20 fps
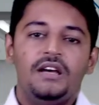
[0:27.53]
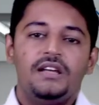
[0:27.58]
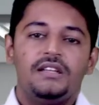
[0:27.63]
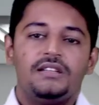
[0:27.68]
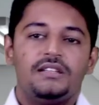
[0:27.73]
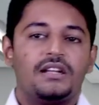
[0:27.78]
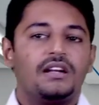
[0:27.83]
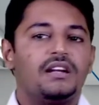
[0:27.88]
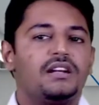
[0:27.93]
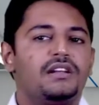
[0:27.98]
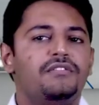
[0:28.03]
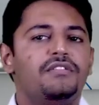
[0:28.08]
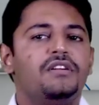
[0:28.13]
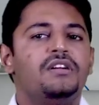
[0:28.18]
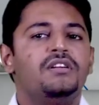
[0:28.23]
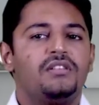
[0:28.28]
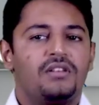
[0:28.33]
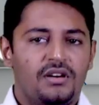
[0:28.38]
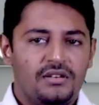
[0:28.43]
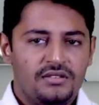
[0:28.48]
There are
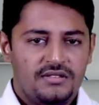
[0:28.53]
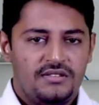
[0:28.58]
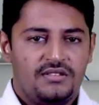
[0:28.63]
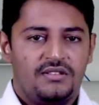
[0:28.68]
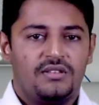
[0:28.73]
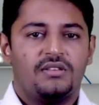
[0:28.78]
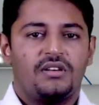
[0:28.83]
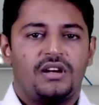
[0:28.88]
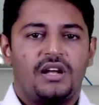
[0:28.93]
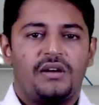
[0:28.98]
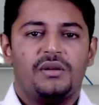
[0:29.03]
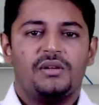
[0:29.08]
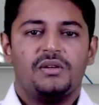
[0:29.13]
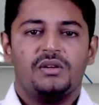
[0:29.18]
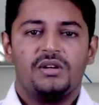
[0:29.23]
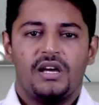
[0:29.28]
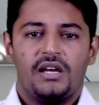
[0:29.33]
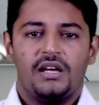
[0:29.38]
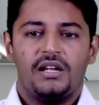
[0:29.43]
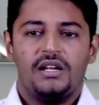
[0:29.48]
different routes to travel to
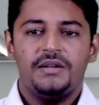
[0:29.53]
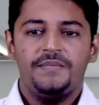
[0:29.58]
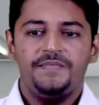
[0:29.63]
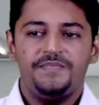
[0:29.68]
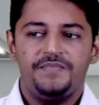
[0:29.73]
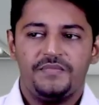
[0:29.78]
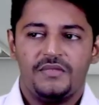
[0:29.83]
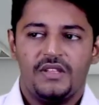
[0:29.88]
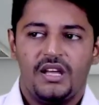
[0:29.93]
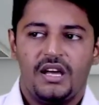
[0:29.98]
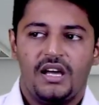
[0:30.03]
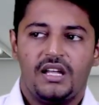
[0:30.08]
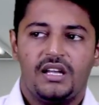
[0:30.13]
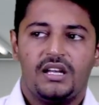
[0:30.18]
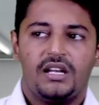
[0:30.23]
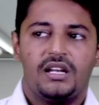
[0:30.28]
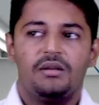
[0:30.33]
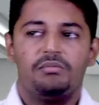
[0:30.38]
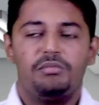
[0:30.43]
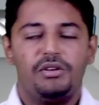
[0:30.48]
Guyana,
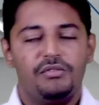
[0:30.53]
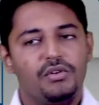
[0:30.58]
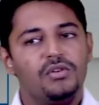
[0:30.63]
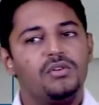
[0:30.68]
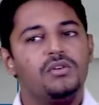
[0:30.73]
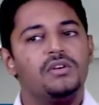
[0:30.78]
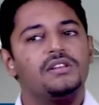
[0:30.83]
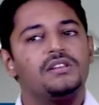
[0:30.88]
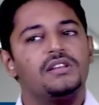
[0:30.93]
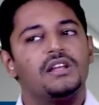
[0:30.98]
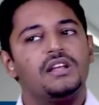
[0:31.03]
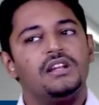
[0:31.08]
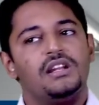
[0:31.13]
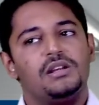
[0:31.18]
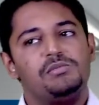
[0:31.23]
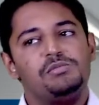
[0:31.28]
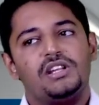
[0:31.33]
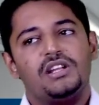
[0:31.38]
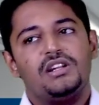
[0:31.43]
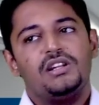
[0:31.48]
and before going there, let
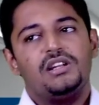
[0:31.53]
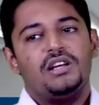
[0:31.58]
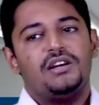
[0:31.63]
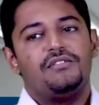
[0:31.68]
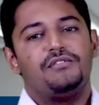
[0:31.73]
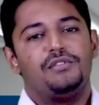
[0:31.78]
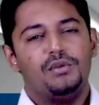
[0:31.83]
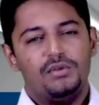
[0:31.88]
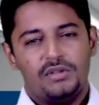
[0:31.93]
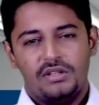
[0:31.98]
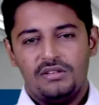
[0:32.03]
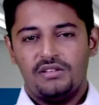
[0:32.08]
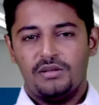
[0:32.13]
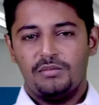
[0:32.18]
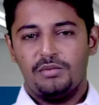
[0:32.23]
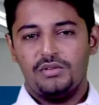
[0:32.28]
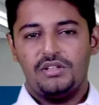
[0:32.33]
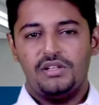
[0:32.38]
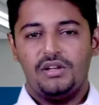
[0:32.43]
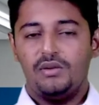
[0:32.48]
me tell a few things
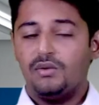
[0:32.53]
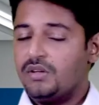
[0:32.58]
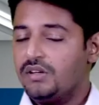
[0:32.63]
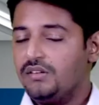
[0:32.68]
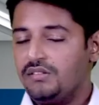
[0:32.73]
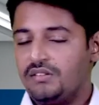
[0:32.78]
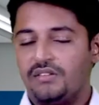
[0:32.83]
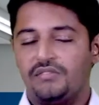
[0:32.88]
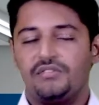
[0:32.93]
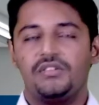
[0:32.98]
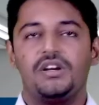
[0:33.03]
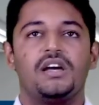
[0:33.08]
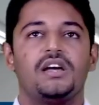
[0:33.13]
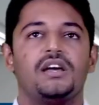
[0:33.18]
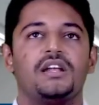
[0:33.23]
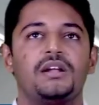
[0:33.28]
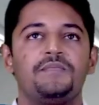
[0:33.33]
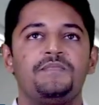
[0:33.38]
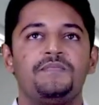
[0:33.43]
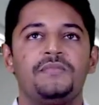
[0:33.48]
about the location of
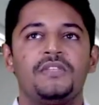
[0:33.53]
Guyana.